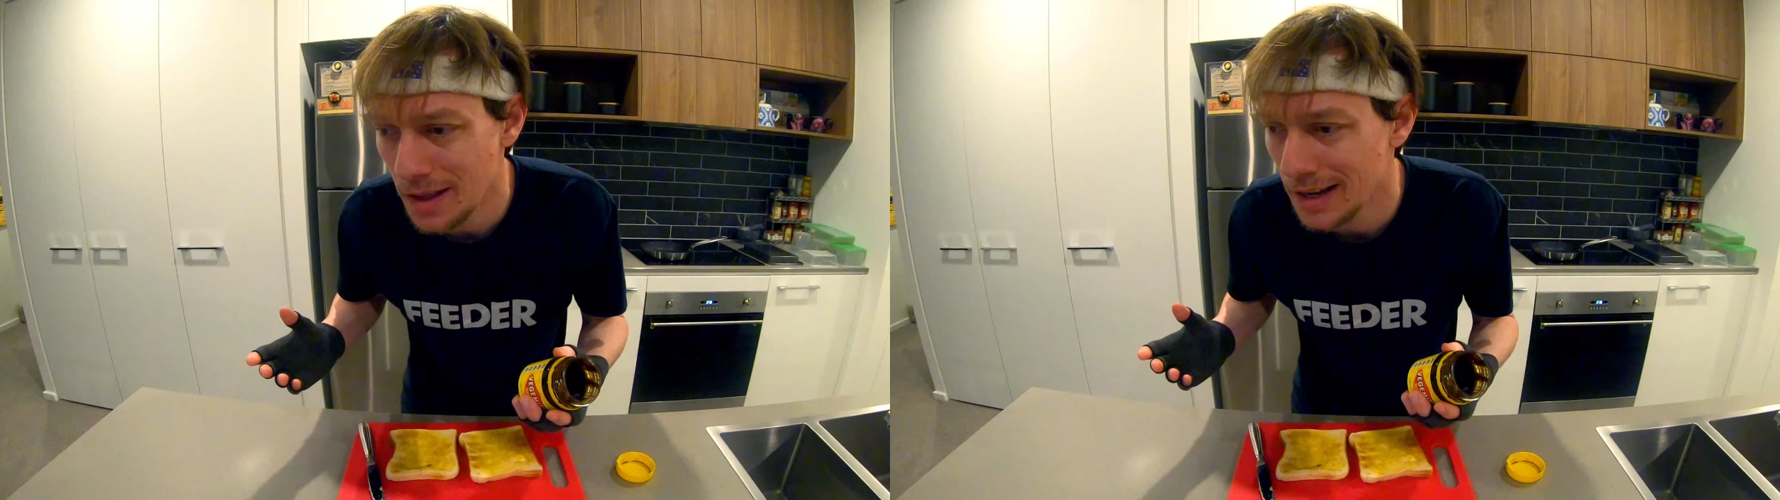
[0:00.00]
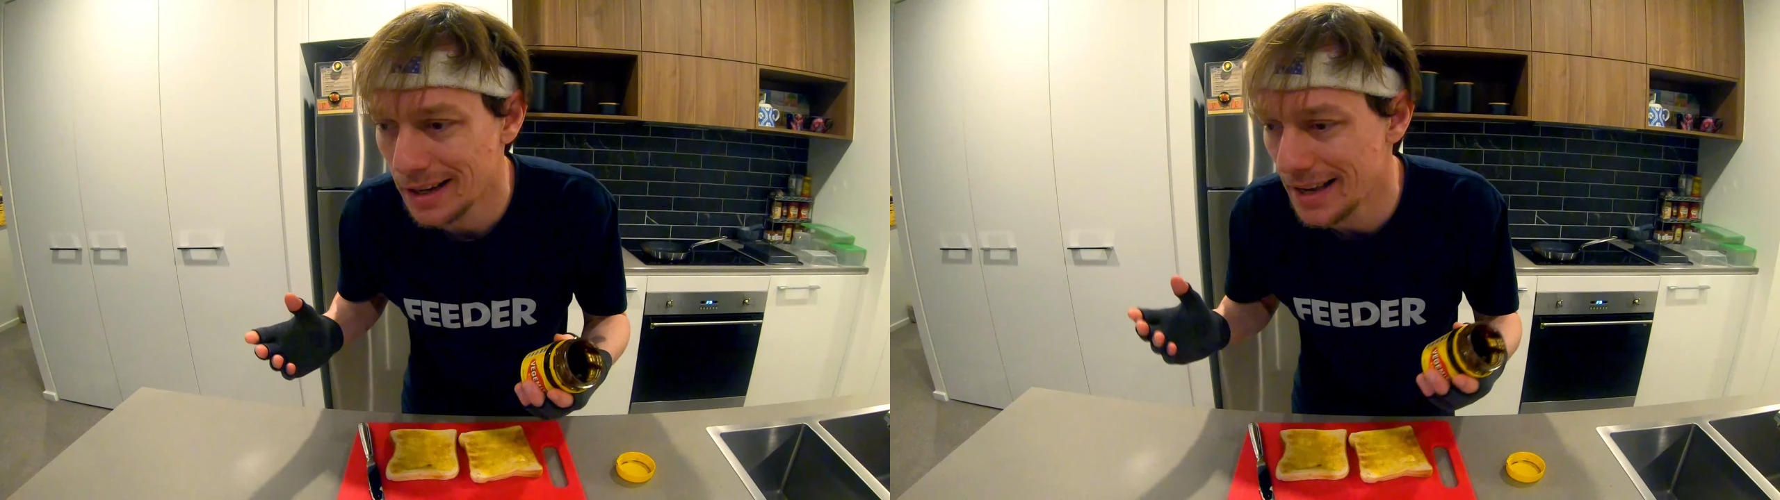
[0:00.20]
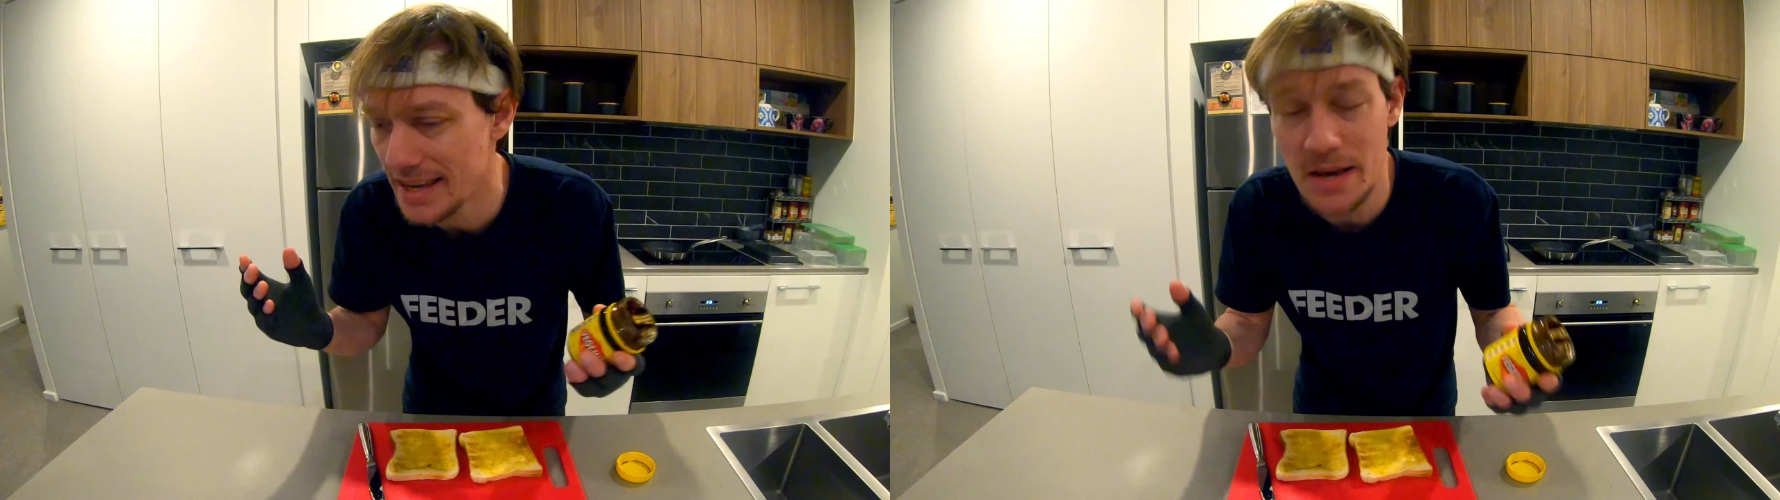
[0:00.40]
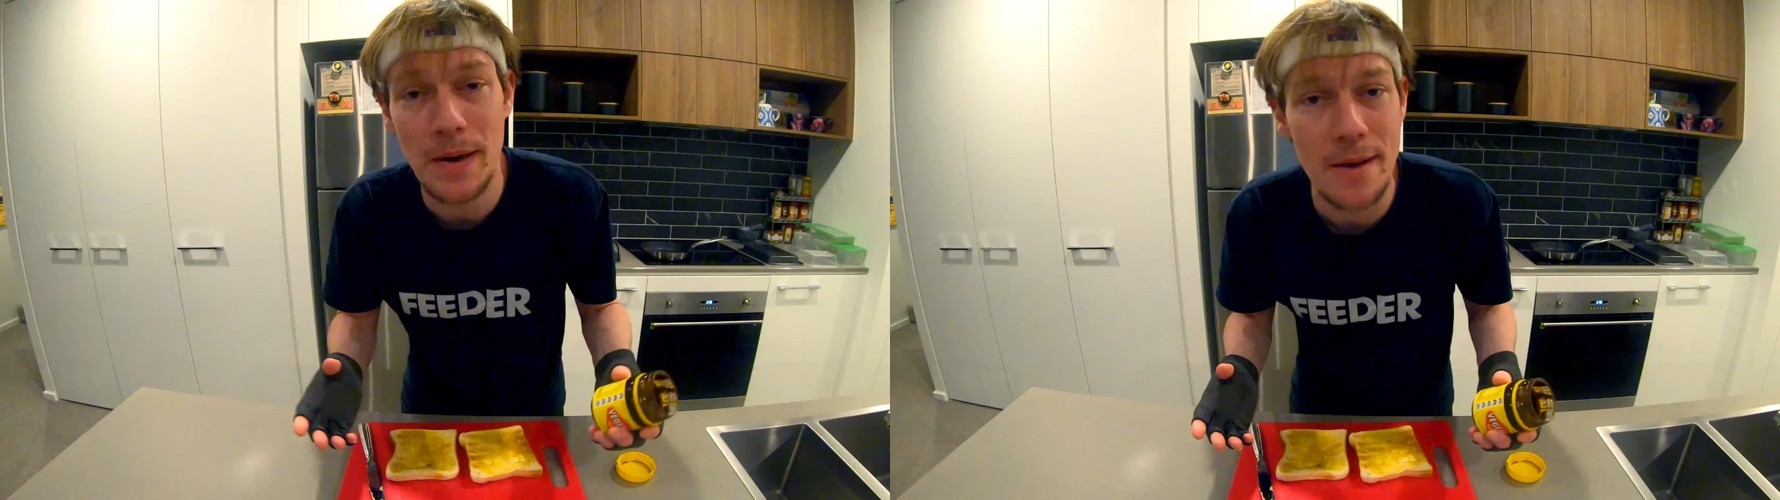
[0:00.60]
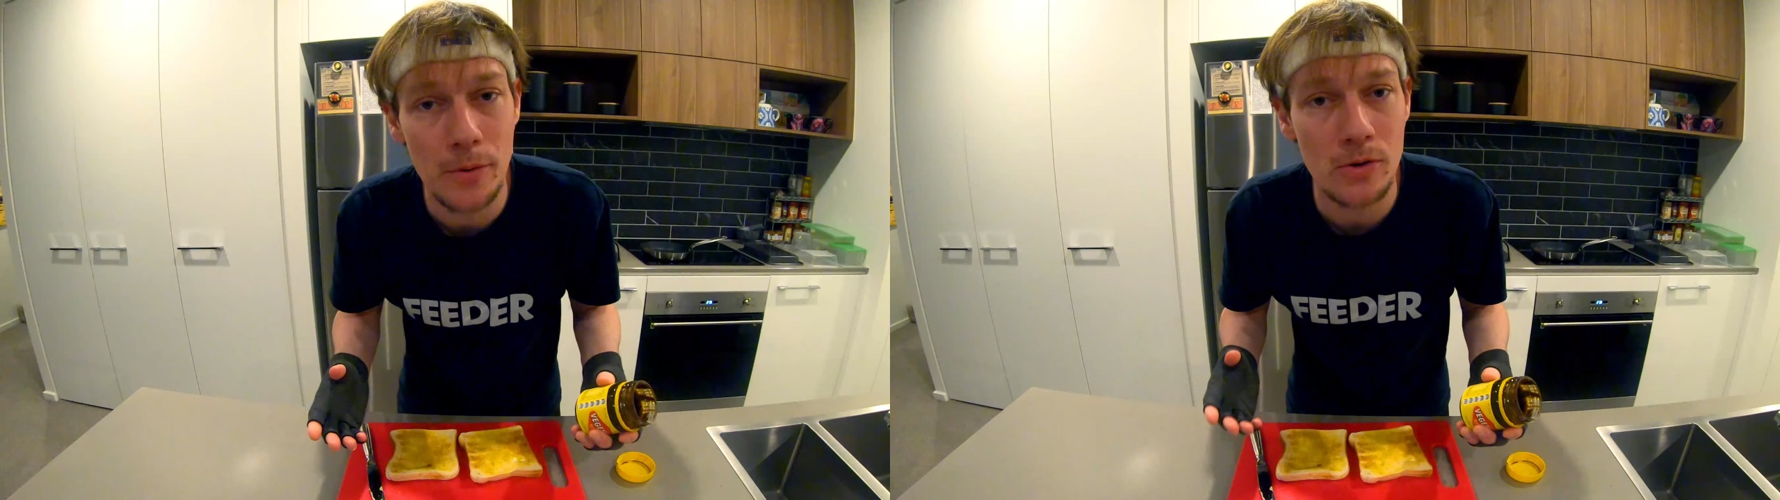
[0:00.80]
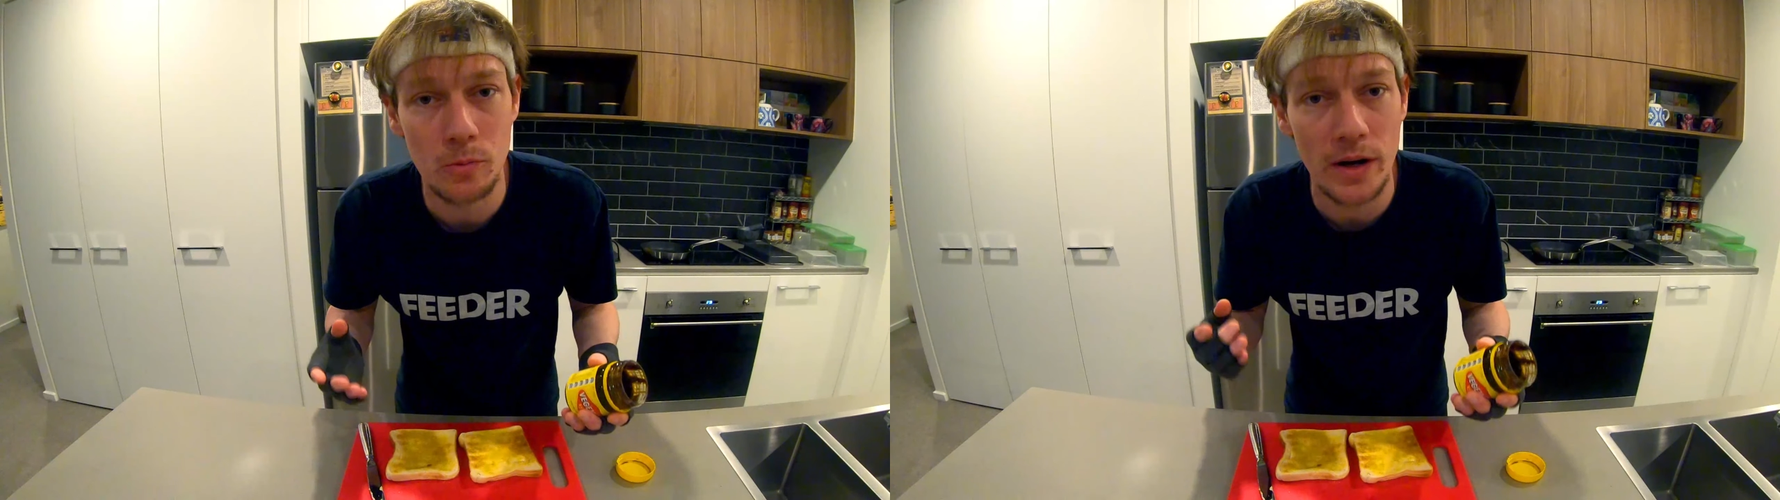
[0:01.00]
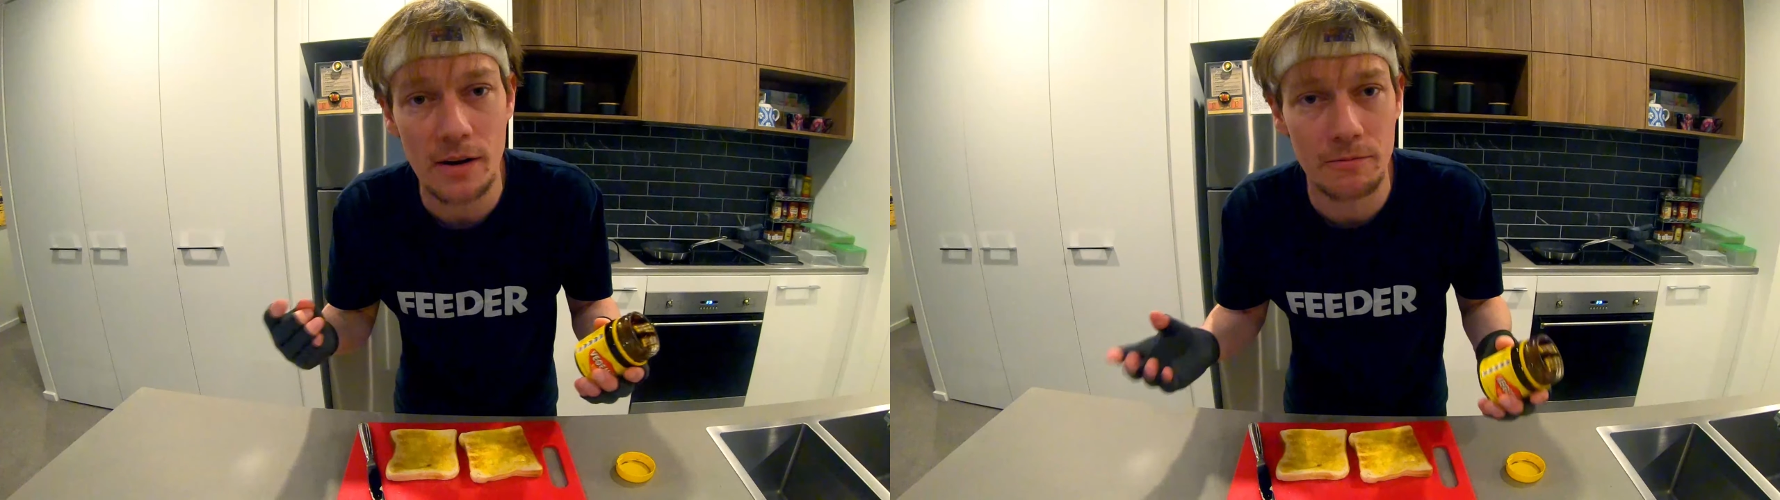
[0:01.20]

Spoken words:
like, I hear people, when